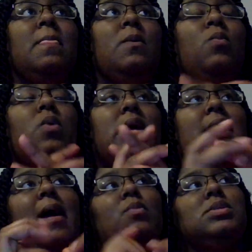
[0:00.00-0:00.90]
one
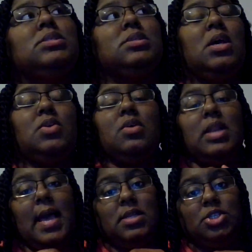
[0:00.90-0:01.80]
i was under a
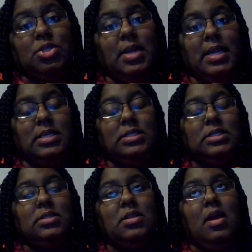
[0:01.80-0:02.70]
lot of
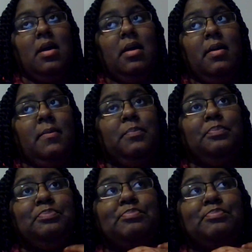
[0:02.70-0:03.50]
stress um,